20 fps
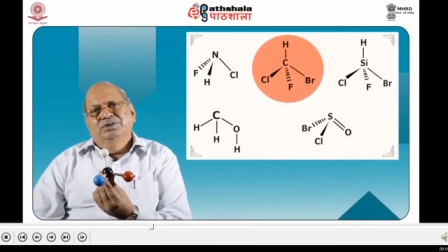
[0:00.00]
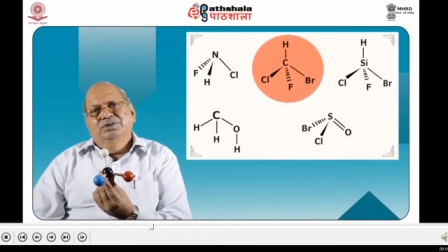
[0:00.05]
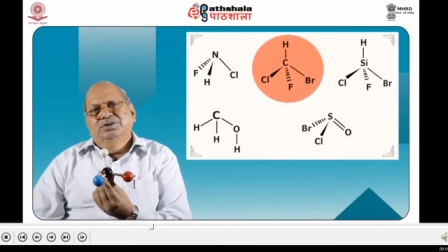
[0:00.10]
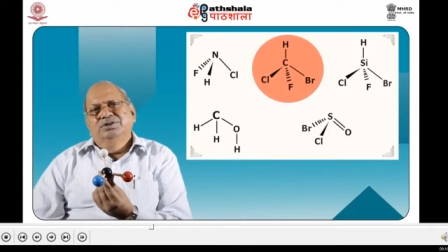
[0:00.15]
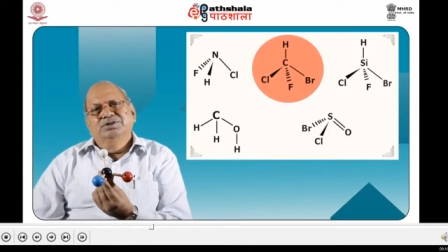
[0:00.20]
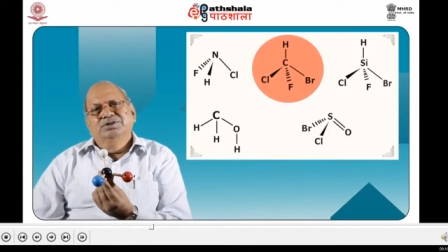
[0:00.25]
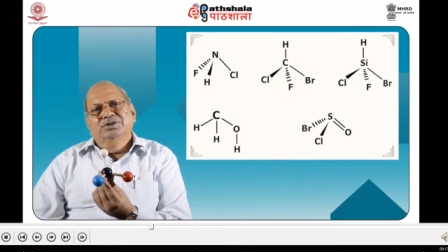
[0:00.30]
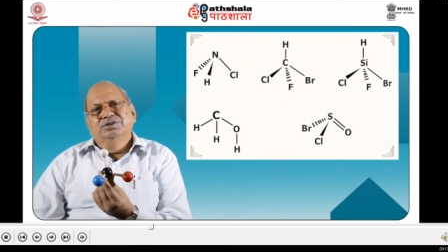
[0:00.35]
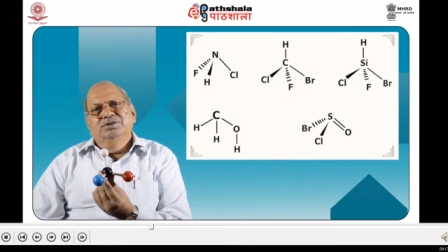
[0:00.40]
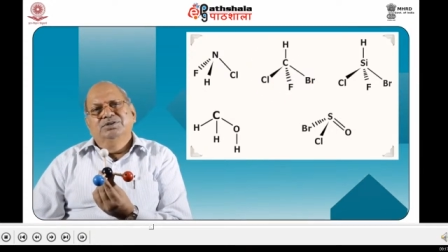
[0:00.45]

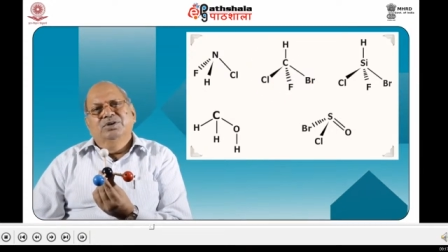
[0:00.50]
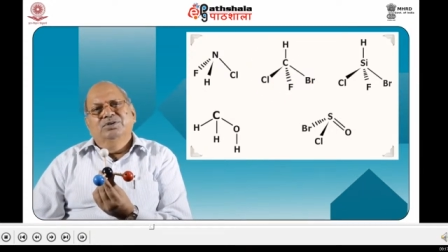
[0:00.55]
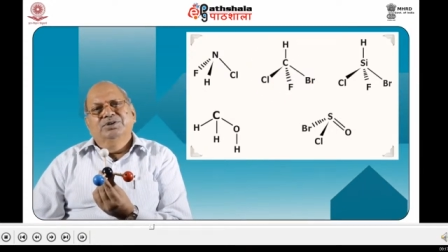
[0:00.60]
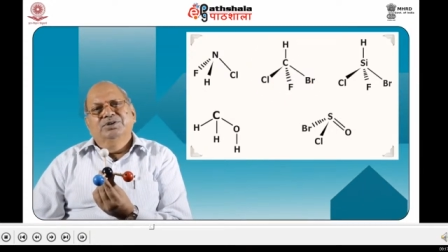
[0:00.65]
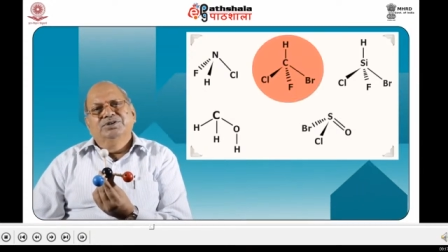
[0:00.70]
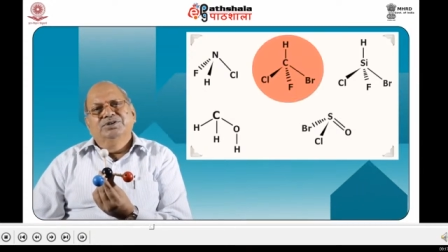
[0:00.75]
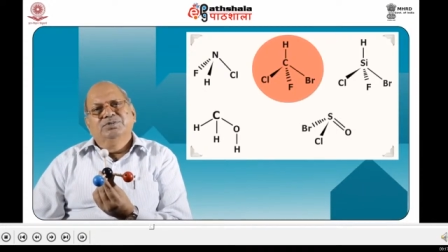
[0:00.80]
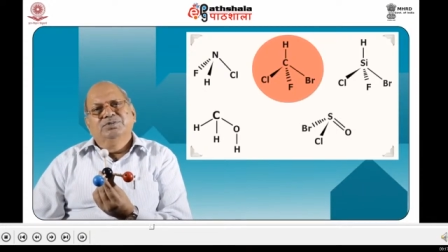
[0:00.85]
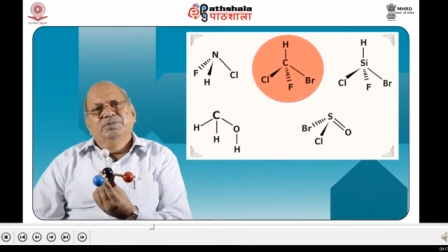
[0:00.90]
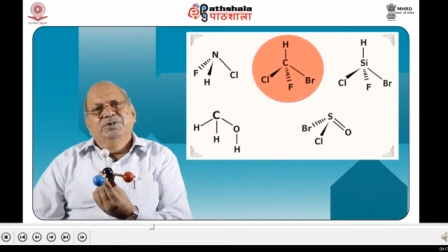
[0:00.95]
This is not
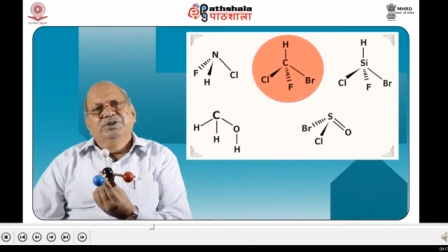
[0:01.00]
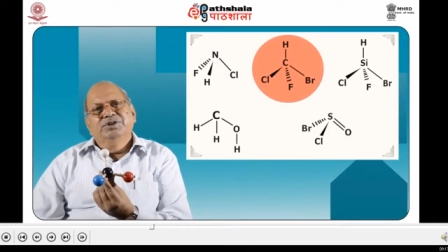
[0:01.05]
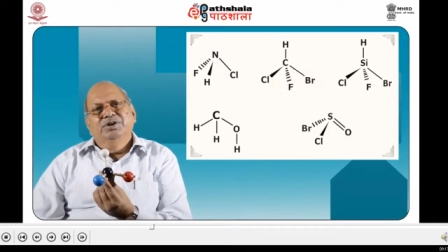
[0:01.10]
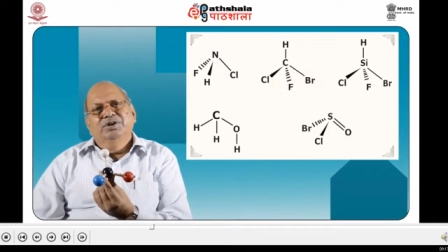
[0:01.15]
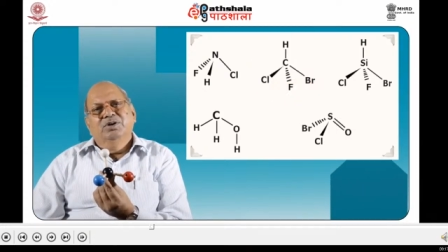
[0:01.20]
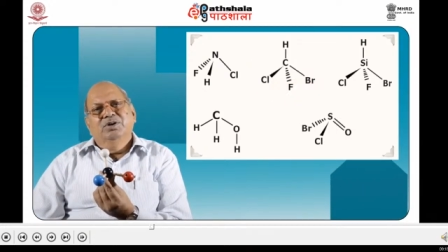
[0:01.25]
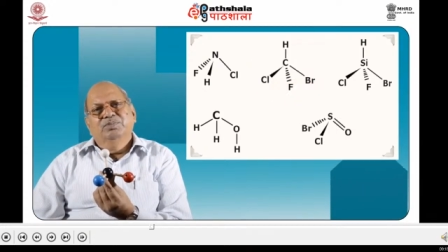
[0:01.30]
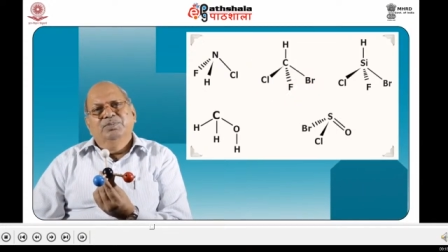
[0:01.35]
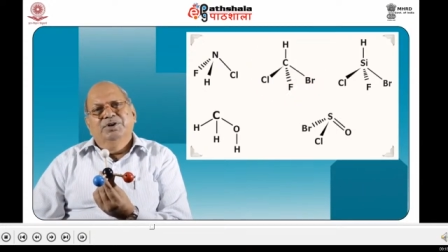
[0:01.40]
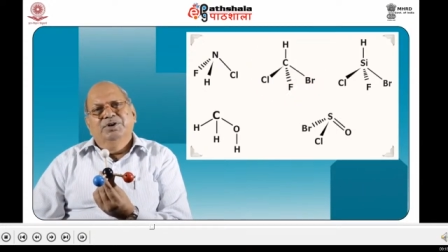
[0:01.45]
a
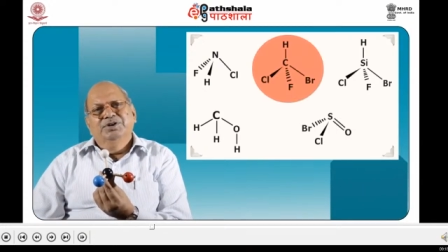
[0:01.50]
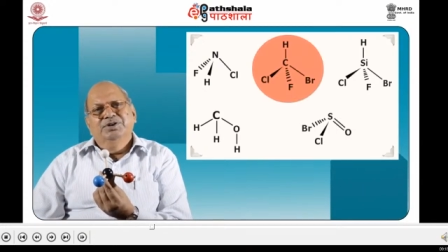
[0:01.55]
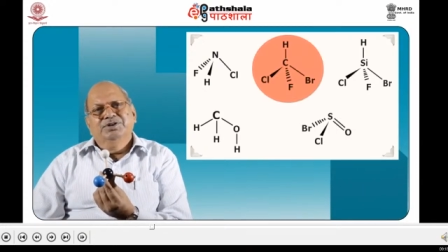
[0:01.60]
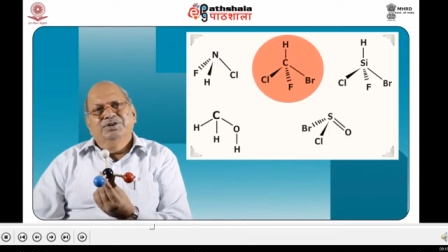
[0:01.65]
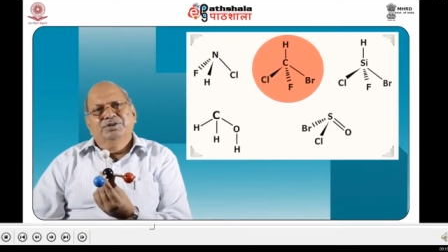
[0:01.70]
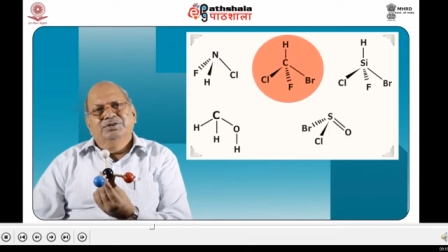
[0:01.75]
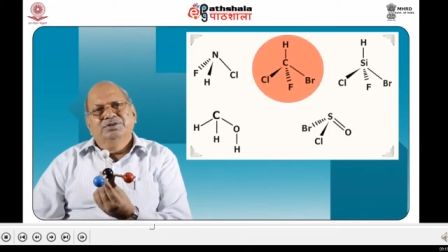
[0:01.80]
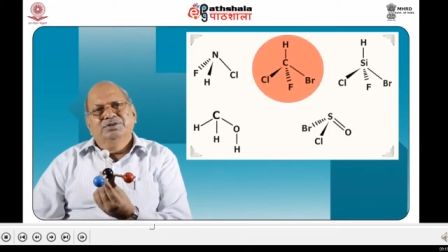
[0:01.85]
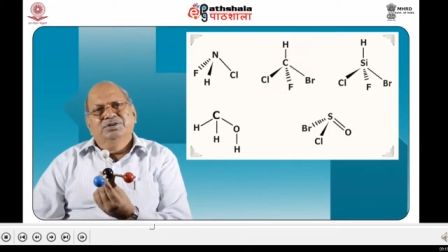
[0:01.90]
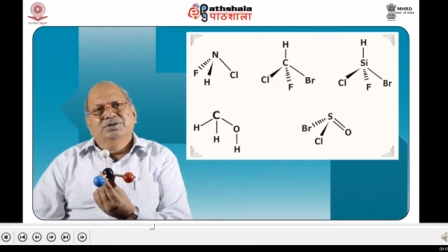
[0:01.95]
symmetry
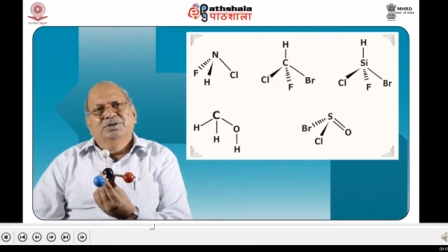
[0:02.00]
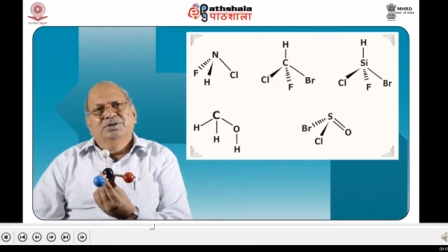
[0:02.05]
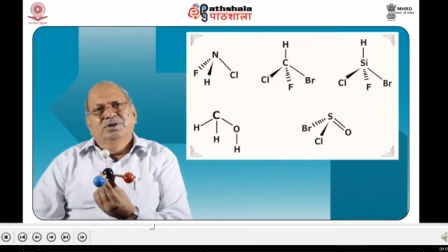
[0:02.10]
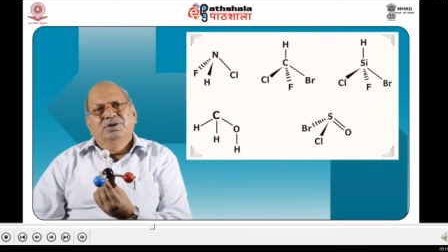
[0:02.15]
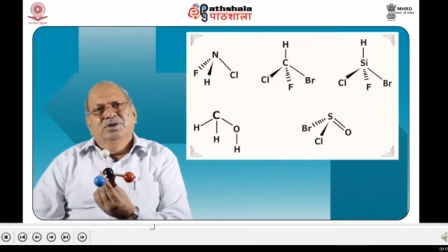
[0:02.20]
operations.